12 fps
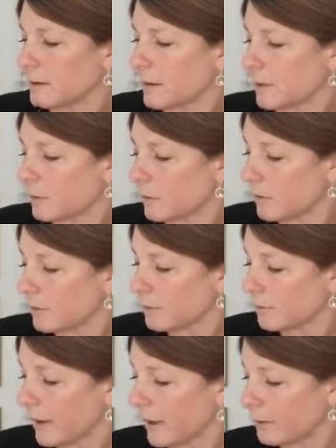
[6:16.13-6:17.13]
Then all
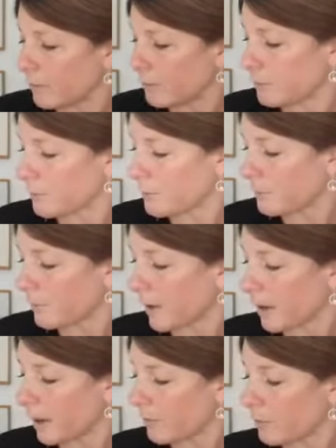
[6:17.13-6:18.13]
around, from
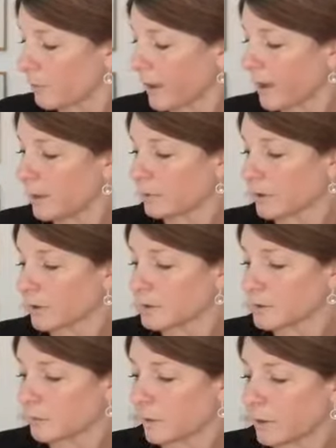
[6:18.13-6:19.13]
far away
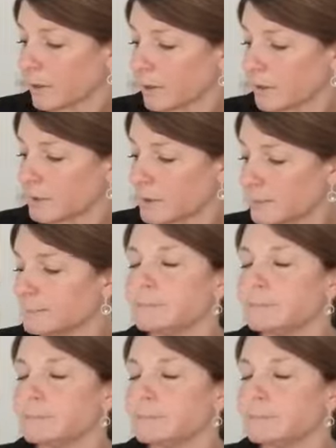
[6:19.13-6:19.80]
across the world,